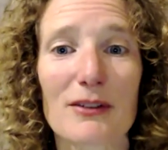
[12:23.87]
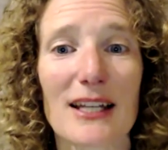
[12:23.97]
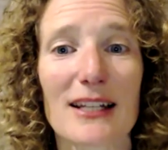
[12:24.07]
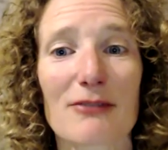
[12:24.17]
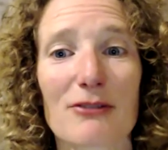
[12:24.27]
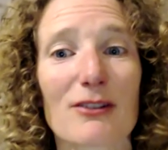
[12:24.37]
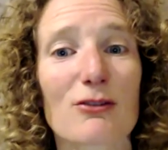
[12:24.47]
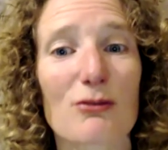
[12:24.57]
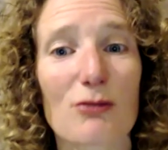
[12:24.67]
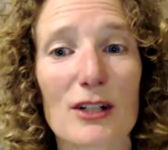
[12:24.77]
And if it's
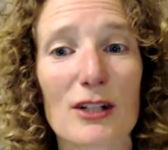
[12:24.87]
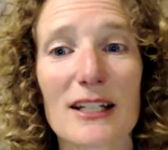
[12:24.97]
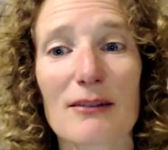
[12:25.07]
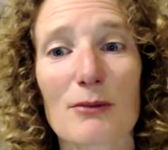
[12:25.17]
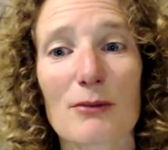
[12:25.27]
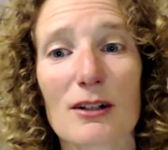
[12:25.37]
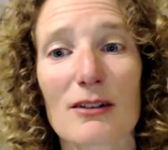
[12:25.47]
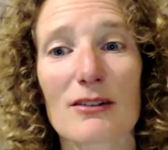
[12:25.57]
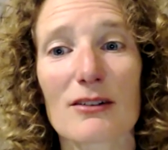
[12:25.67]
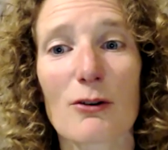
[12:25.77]
chronic,
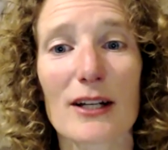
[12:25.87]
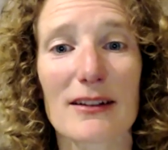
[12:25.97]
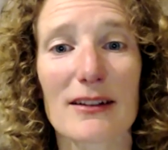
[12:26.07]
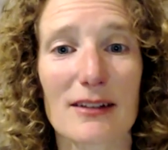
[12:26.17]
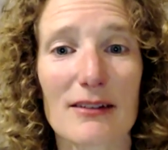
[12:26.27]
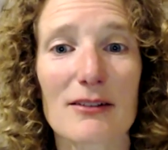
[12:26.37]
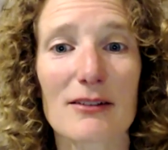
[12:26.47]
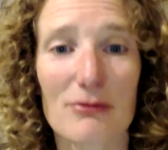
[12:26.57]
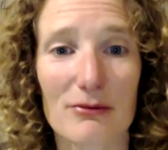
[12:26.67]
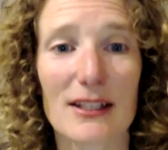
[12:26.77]
well, or
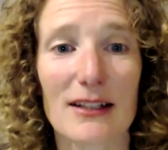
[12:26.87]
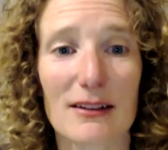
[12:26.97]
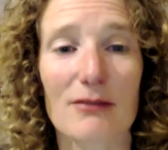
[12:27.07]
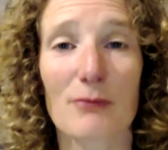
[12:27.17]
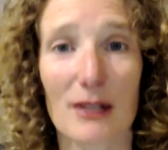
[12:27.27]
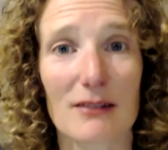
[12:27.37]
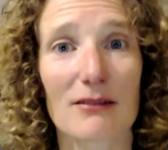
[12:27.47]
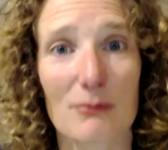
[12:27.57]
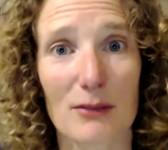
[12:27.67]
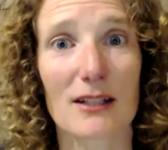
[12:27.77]
excessive, that's
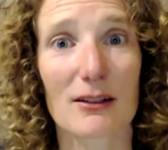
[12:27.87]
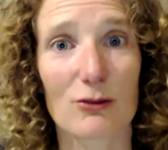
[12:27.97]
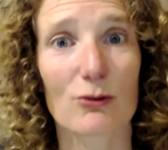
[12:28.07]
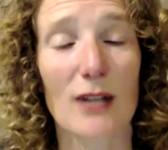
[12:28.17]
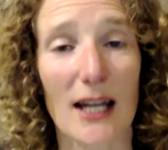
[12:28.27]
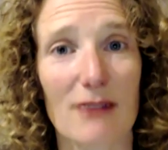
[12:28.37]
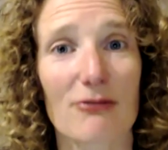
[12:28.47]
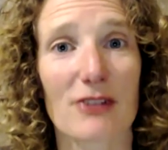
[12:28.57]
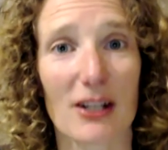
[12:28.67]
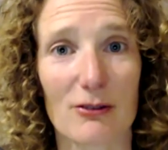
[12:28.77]
when we do
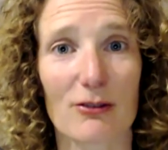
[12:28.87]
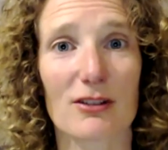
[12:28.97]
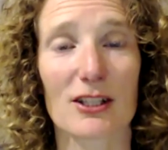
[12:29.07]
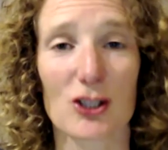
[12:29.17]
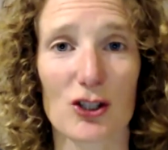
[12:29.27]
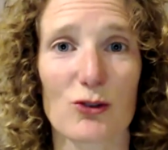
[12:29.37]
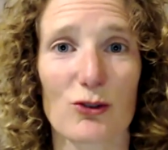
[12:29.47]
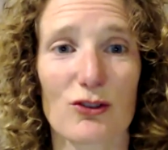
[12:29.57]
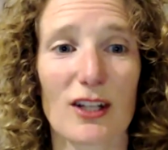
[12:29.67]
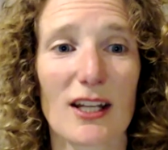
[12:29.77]
have health
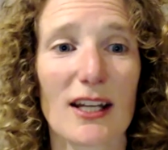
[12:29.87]
issues.